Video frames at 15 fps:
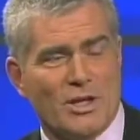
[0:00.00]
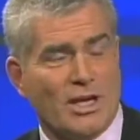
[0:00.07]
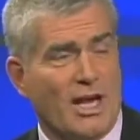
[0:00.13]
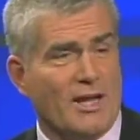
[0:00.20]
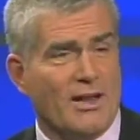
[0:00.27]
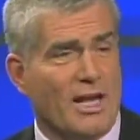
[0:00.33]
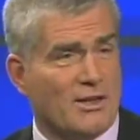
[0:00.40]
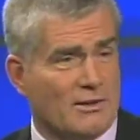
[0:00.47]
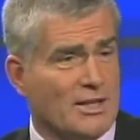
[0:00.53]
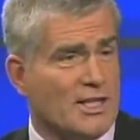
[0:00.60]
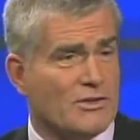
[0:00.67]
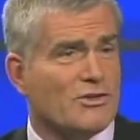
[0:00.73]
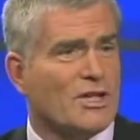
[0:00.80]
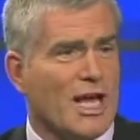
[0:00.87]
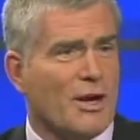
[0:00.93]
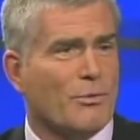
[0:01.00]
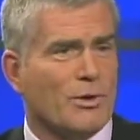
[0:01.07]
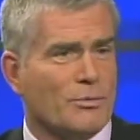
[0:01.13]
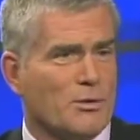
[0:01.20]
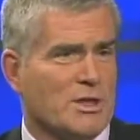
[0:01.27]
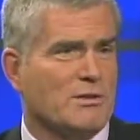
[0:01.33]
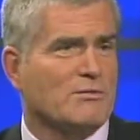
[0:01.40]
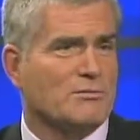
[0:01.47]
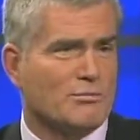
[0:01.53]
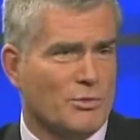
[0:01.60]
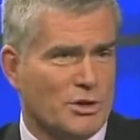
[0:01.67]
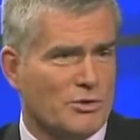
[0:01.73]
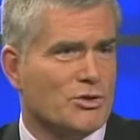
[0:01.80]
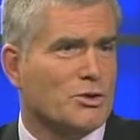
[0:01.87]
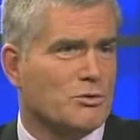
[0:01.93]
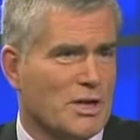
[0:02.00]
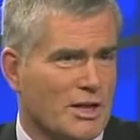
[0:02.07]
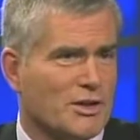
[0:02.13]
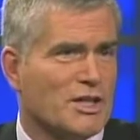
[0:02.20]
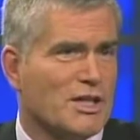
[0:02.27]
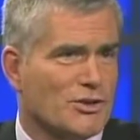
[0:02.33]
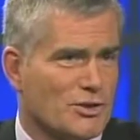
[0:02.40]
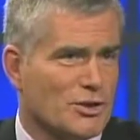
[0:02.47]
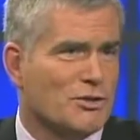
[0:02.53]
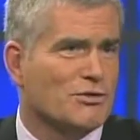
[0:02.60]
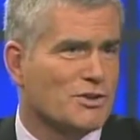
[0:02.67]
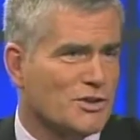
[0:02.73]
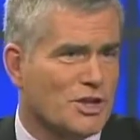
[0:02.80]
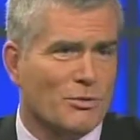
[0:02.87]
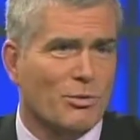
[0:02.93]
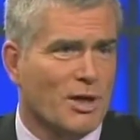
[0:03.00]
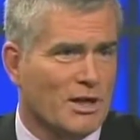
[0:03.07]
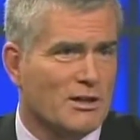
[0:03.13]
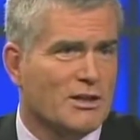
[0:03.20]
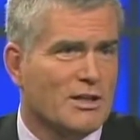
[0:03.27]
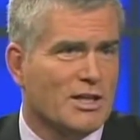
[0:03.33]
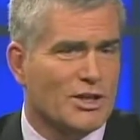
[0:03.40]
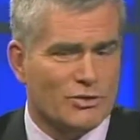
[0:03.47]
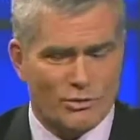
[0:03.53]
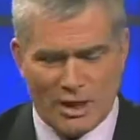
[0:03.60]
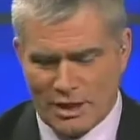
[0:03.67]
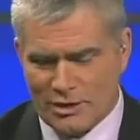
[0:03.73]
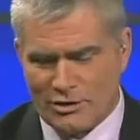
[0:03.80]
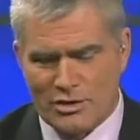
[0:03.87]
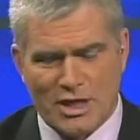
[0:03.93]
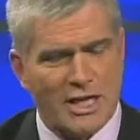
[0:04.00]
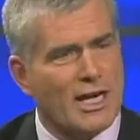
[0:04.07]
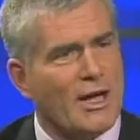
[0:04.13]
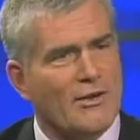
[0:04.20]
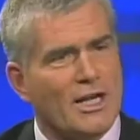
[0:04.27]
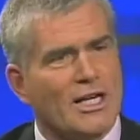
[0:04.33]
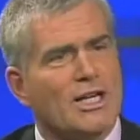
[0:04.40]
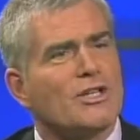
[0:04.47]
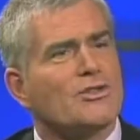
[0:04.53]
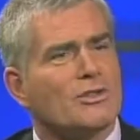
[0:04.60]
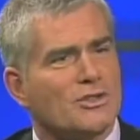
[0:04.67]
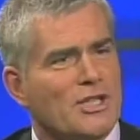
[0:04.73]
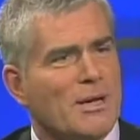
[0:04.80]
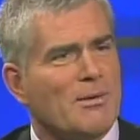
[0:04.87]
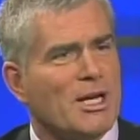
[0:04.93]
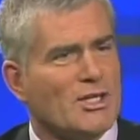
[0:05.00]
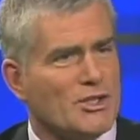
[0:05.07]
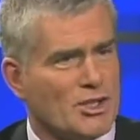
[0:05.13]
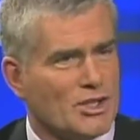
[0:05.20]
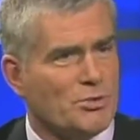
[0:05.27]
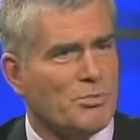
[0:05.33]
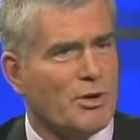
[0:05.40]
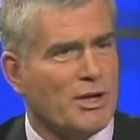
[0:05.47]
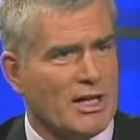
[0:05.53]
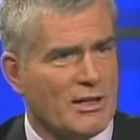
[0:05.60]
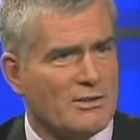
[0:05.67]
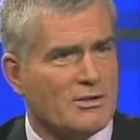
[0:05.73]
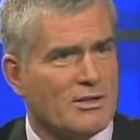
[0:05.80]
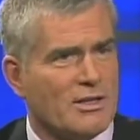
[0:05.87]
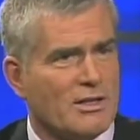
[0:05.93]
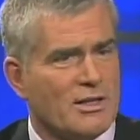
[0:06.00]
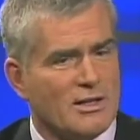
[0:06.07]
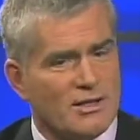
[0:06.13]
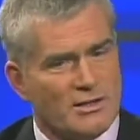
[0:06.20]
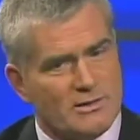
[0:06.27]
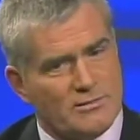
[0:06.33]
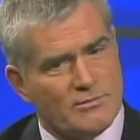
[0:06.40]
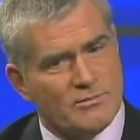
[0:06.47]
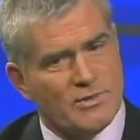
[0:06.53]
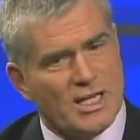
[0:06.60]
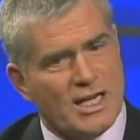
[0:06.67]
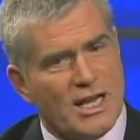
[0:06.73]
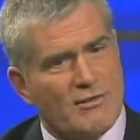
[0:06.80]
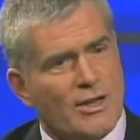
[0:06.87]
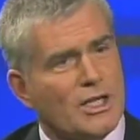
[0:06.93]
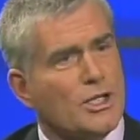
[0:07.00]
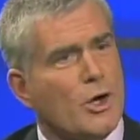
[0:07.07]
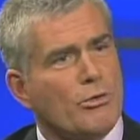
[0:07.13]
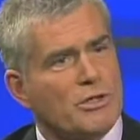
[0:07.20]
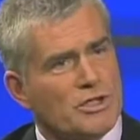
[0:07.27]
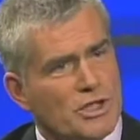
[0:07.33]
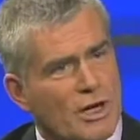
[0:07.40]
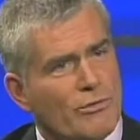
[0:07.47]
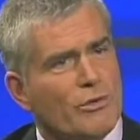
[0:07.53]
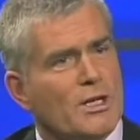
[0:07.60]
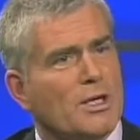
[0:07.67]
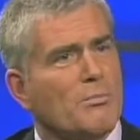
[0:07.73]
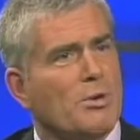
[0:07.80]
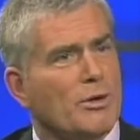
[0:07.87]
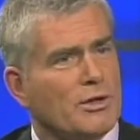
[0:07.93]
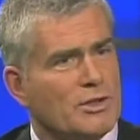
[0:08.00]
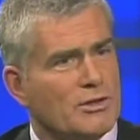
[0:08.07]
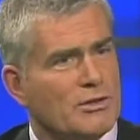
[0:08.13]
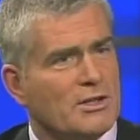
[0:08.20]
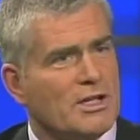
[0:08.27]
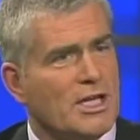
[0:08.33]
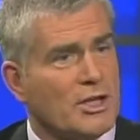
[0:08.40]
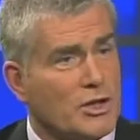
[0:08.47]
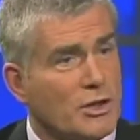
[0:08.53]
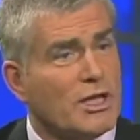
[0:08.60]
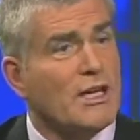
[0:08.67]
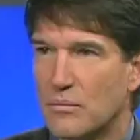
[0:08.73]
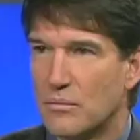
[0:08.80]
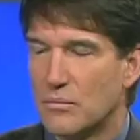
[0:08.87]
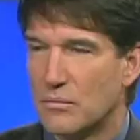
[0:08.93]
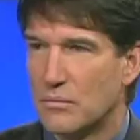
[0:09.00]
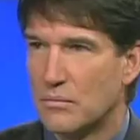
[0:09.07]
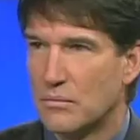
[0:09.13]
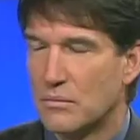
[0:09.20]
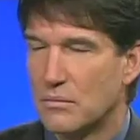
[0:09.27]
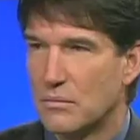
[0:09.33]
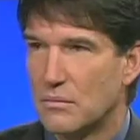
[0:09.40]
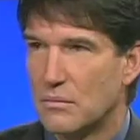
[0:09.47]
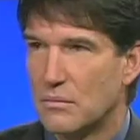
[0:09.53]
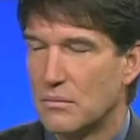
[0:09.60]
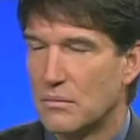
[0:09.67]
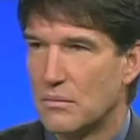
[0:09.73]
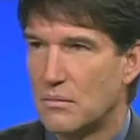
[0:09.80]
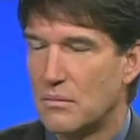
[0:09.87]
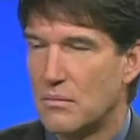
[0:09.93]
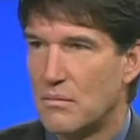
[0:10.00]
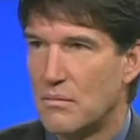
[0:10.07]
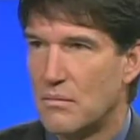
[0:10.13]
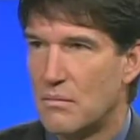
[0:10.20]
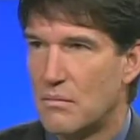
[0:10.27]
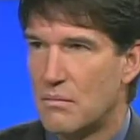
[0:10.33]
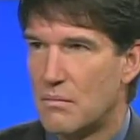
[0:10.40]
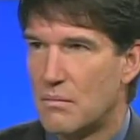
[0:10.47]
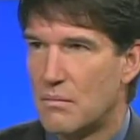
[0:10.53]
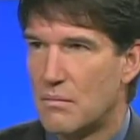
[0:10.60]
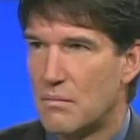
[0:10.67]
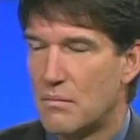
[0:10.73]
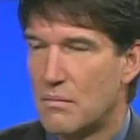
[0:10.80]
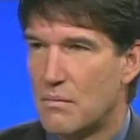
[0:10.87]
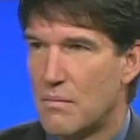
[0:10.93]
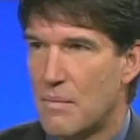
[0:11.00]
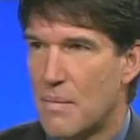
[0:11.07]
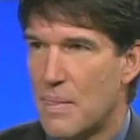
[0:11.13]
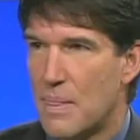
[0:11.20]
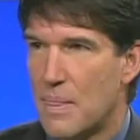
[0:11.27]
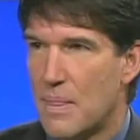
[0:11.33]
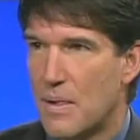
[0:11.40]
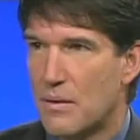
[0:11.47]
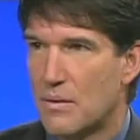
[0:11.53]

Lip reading: And isn't that what we do down at the Institute in C1, is try and understand how that initial examination experience can have that co-discovery component to it. Right. You're giving that patient now the opportunity, instead of us talking